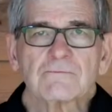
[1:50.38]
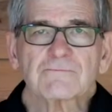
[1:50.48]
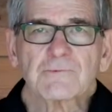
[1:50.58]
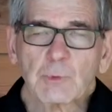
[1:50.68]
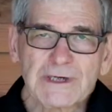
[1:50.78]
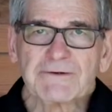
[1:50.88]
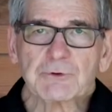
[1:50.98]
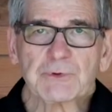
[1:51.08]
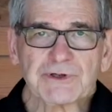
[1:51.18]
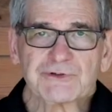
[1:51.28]
For whatever
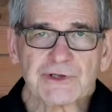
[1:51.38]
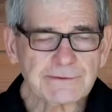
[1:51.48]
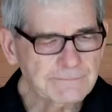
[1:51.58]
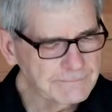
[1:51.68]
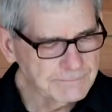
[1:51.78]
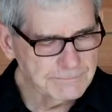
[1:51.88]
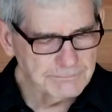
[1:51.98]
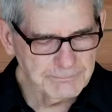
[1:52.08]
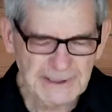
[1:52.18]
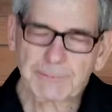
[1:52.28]
reason,
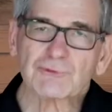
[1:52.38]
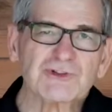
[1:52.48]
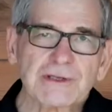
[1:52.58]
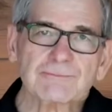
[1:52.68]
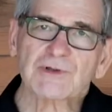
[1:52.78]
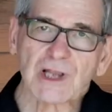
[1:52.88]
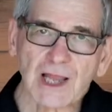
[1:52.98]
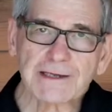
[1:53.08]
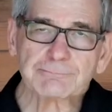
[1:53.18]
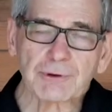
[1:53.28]
people seem to
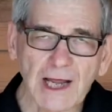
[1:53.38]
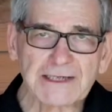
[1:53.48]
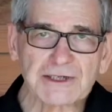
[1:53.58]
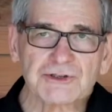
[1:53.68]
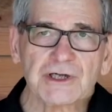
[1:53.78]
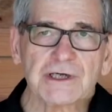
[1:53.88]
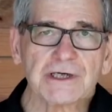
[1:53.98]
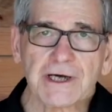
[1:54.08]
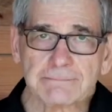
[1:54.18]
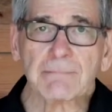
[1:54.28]
like product
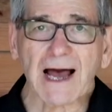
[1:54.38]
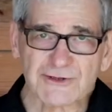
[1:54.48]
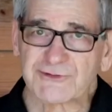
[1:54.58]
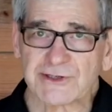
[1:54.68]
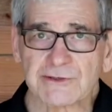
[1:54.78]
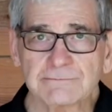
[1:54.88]
unboxing.